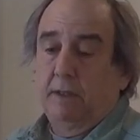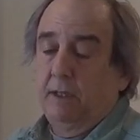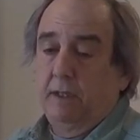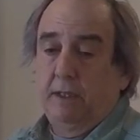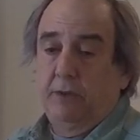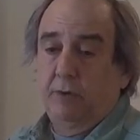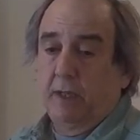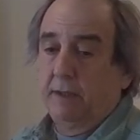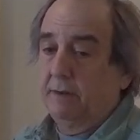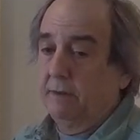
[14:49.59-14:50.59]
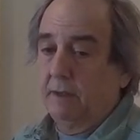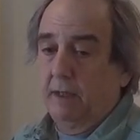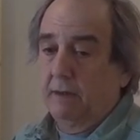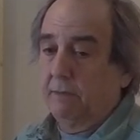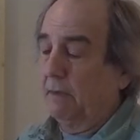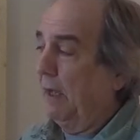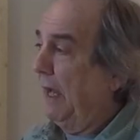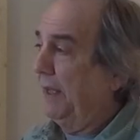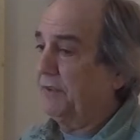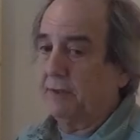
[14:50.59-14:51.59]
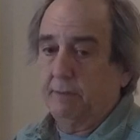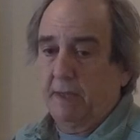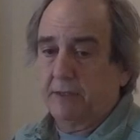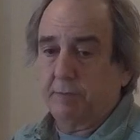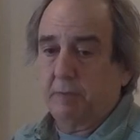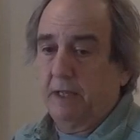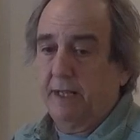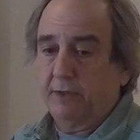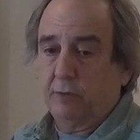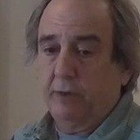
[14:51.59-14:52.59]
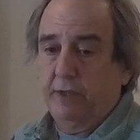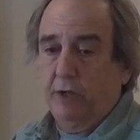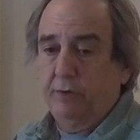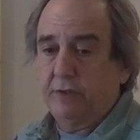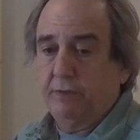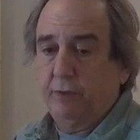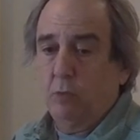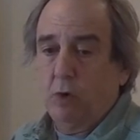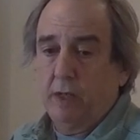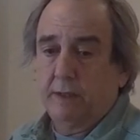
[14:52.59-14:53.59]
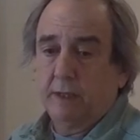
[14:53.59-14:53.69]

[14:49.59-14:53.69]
You can add some explanatory notes if you want,